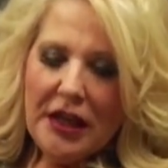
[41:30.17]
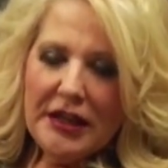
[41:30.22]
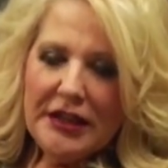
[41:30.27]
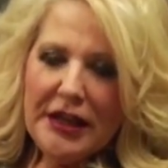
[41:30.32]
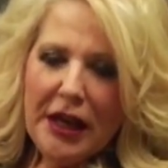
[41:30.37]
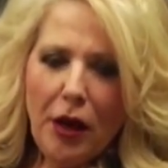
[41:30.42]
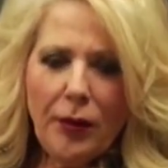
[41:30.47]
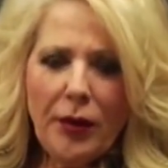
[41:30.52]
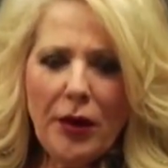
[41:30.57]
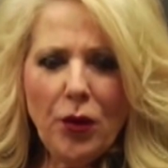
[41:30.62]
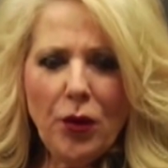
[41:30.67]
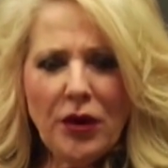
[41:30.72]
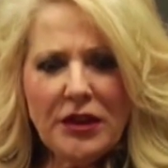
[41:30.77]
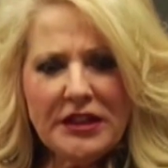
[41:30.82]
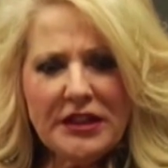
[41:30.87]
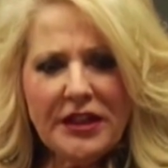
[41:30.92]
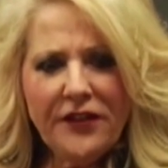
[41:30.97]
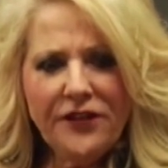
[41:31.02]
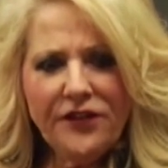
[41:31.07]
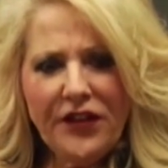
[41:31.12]
Tell me,
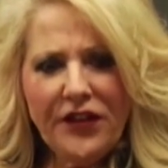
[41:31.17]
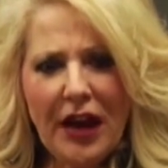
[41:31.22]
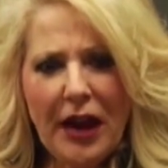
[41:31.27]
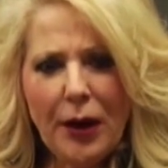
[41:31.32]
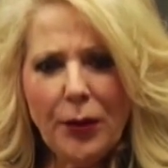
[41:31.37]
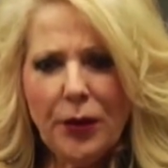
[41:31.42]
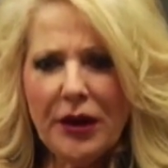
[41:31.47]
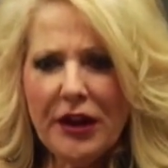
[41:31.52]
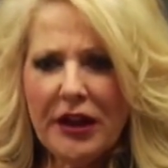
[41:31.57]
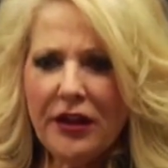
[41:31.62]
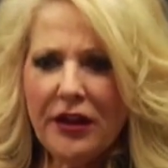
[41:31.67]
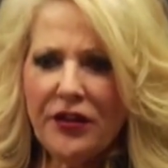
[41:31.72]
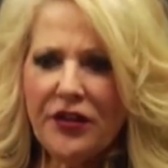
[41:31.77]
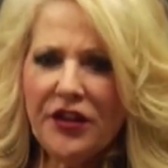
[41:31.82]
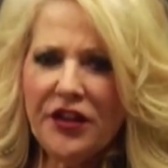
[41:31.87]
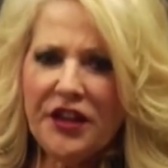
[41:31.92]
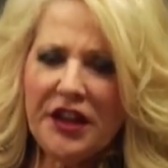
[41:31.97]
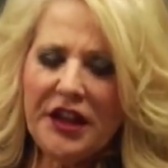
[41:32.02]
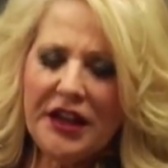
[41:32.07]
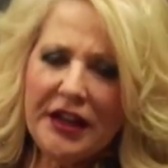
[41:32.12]
what's the fabric
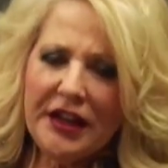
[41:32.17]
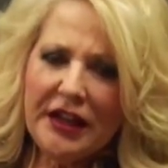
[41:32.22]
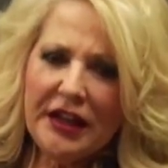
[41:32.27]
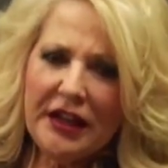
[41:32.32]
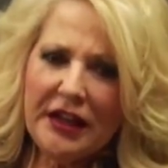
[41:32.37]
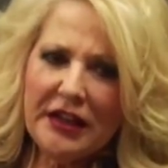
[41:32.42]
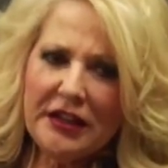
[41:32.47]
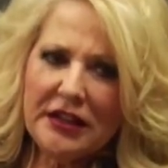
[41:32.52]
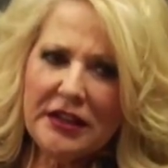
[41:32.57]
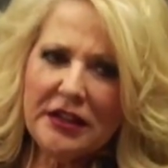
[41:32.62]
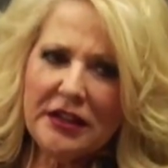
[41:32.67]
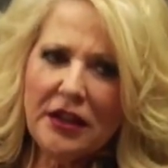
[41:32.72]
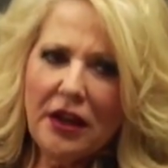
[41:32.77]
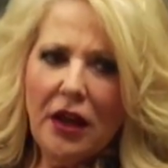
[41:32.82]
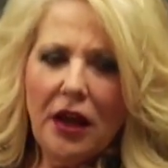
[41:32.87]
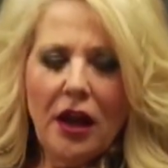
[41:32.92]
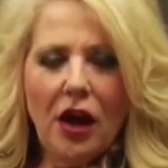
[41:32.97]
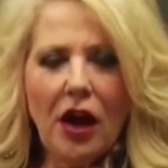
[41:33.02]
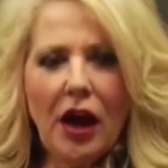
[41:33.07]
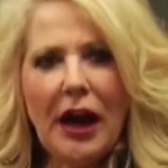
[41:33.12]
of this?
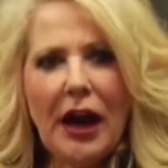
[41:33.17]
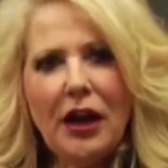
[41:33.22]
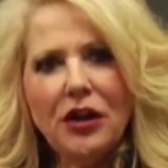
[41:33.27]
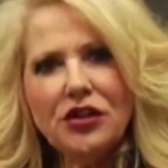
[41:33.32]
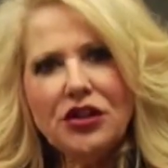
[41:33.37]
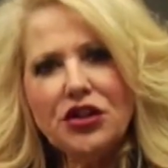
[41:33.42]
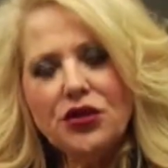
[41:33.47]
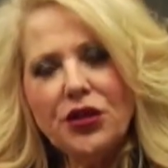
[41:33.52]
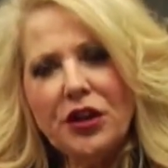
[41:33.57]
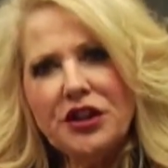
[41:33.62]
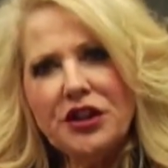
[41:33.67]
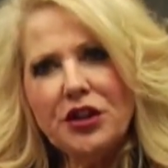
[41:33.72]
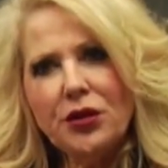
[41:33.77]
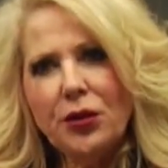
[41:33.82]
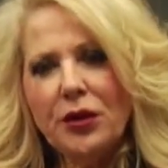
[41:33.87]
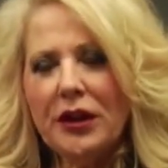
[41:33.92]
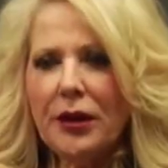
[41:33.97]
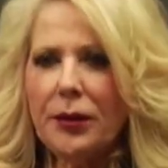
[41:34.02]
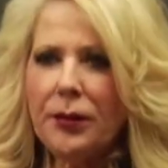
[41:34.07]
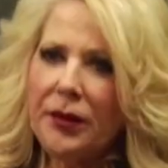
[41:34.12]
How stretchy
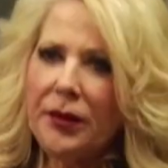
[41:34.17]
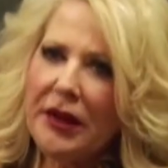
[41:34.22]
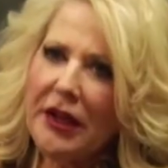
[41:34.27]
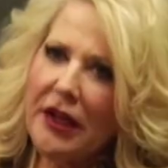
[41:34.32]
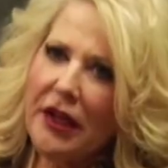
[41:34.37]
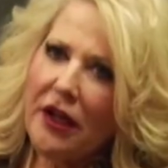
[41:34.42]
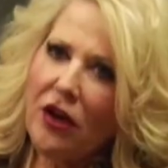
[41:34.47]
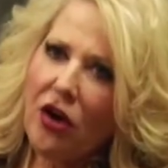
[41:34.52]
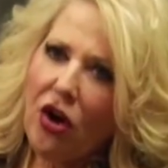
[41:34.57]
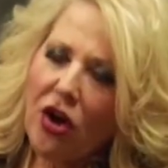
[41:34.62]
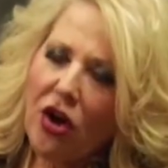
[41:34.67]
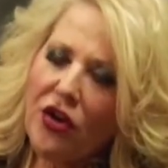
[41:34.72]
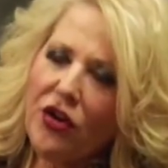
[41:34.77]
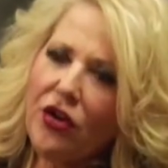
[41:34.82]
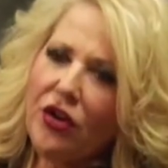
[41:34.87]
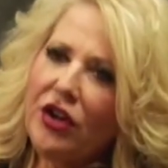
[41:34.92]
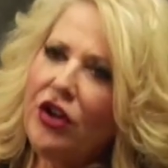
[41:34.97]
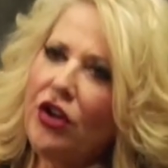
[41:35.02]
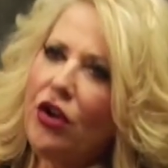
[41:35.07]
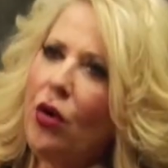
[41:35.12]
will it be? Are
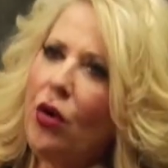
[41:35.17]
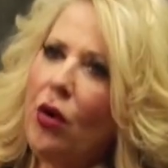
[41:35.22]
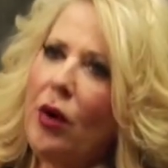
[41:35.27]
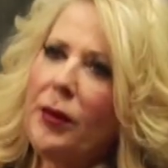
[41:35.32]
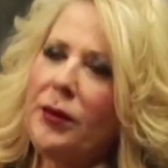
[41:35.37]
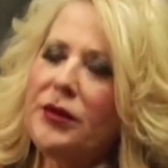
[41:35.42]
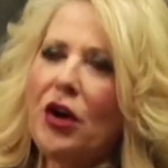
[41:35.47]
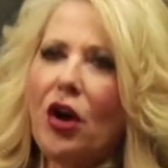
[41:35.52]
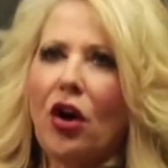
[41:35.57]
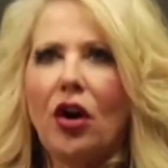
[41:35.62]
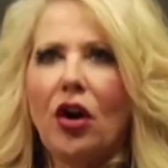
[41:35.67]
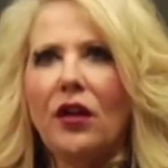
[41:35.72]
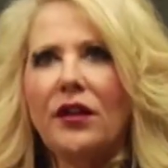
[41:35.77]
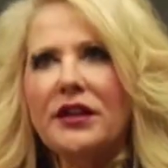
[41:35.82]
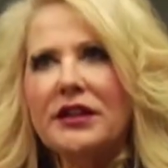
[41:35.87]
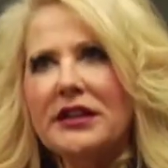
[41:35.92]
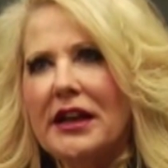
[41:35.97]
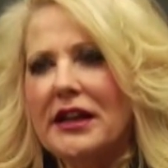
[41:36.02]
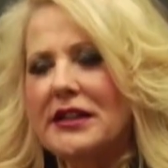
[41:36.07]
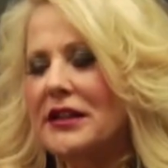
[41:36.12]
you going to go up to all the
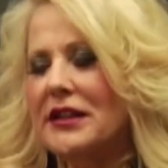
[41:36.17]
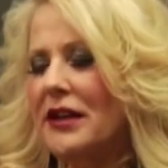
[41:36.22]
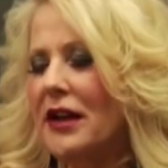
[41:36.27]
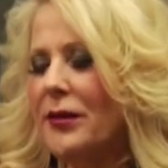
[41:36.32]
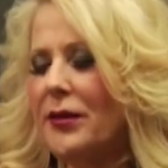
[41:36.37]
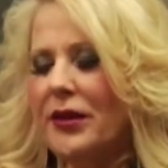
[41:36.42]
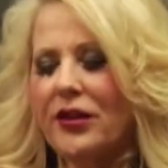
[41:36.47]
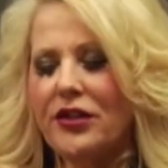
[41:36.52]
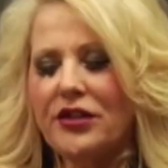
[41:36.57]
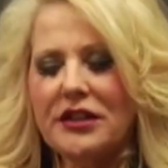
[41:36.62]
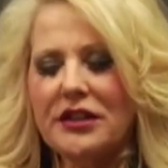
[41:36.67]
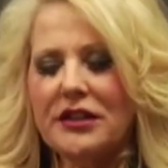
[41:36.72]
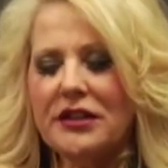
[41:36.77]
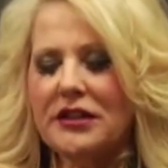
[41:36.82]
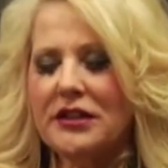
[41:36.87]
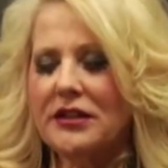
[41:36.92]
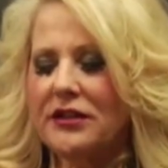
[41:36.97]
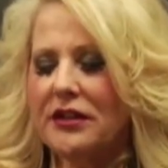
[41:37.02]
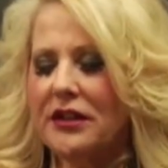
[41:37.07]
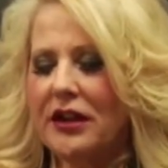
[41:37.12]
sizes? I mean,
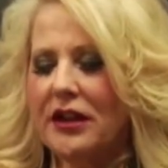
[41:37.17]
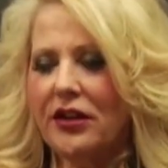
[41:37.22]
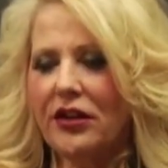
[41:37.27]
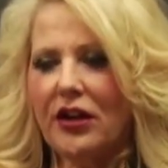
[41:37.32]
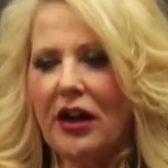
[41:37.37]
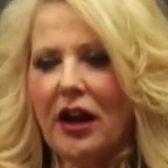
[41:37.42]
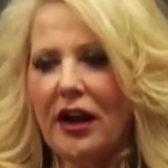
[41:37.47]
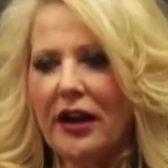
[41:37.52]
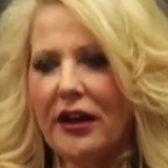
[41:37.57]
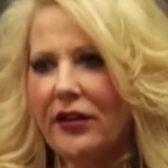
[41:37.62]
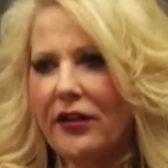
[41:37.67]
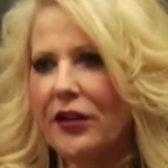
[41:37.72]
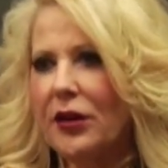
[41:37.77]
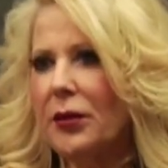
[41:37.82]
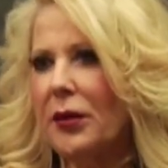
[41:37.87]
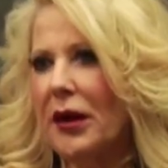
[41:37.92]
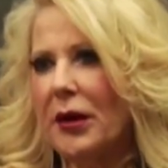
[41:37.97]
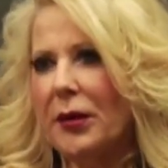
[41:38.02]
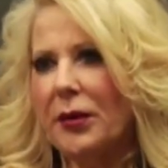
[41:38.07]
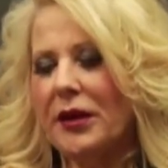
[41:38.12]
they're kind of, in
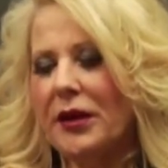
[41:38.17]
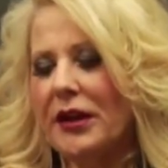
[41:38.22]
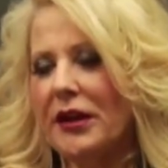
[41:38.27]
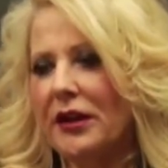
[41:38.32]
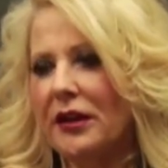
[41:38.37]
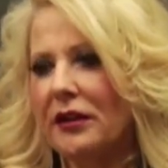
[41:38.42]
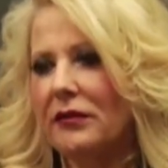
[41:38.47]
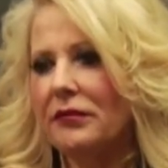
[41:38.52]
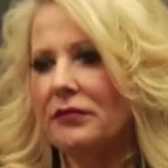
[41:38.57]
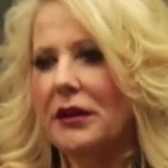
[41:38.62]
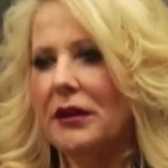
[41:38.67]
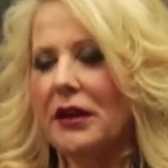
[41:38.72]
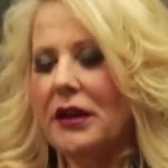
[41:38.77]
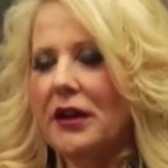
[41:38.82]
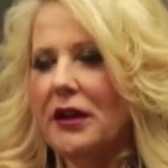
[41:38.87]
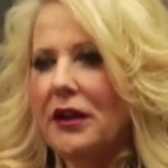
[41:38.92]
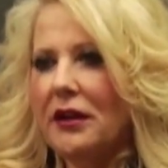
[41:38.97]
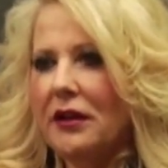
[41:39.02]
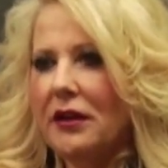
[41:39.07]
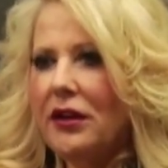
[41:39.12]
my opinion,
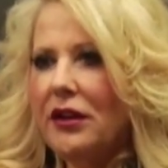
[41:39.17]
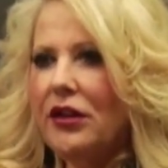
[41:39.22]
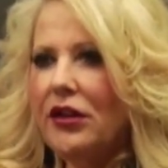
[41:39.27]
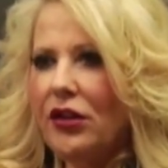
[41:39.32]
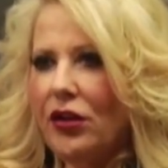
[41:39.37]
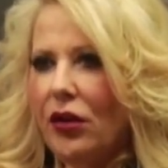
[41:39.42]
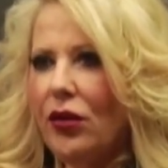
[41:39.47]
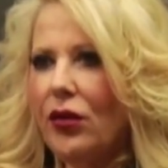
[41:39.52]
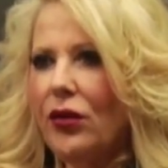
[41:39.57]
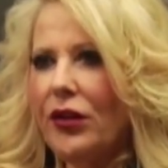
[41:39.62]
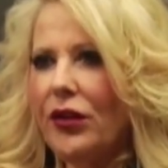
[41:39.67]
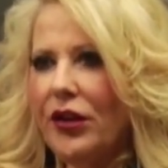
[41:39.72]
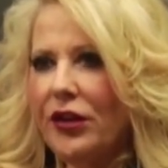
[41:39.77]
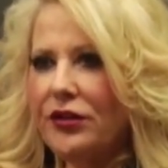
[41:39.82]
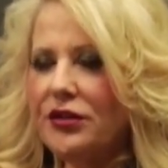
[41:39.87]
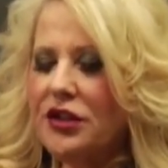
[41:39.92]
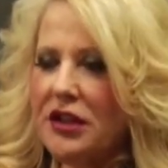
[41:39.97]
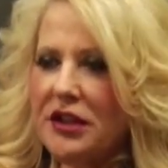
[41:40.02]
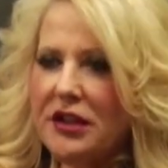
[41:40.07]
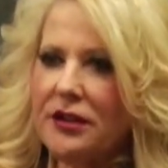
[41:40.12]
you know, they're
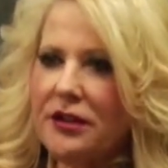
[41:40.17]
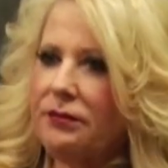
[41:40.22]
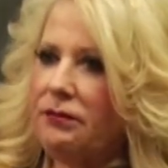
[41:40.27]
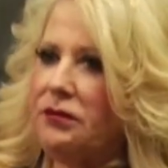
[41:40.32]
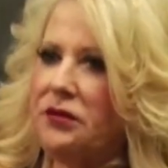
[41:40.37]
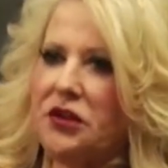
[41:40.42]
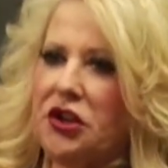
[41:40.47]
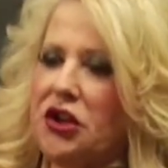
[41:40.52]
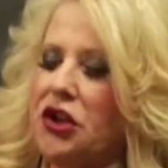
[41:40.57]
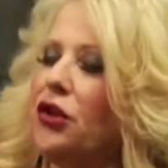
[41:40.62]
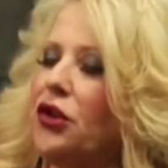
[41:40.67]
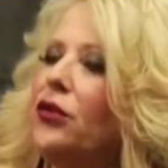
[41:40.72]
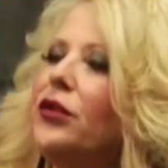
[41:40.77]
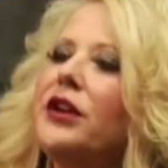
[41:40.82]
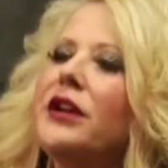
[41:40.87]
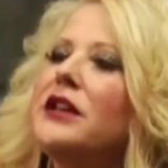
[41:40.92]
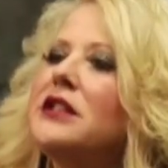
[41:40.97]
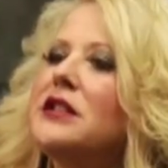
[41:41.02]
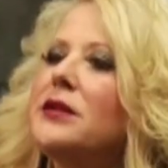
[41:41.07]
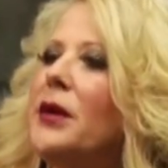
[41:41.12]
just
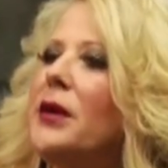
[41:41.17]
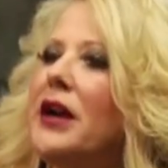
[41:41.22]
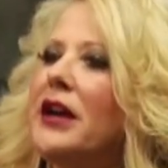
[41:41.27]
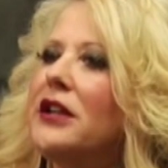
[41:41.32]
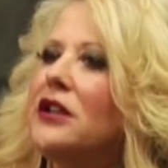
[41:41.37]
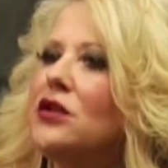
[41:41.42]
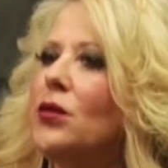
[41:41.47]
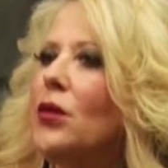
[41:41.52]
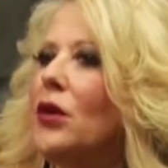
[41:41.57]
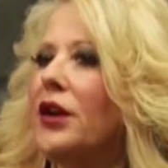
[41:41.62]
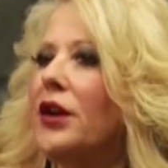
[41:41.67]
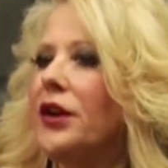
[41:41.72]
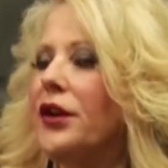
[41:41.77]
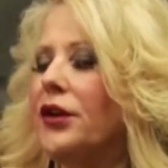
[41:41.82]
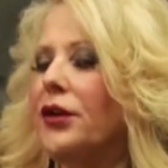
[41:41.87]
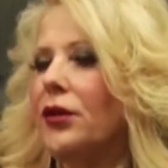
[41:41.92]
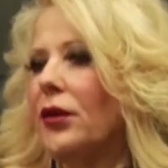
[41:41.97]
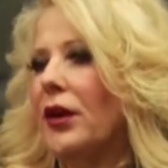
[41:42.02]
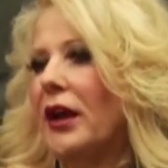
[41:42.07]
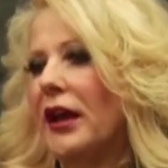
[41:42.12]
curious minds want to
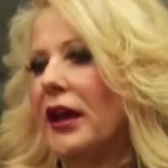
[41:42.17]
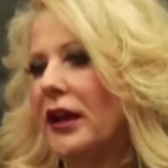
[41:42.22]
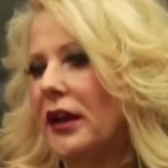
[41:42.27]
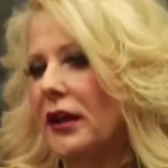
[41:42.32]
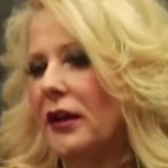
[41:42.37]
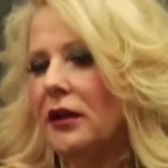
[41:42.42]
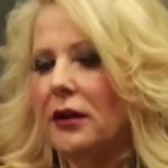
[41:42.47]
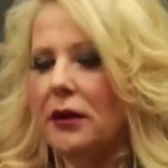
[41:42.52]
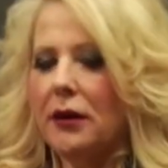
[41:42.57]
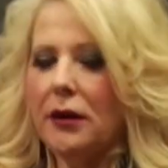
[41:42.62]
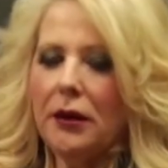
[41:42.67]
know, hey,